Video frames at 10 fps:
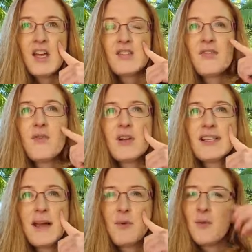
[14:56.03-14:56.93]
So, for
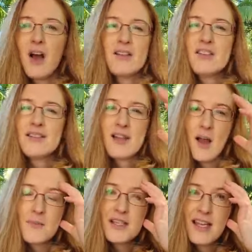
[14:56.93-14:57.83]
example,
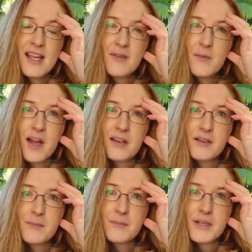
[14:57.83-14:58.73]
I'm just thinking of one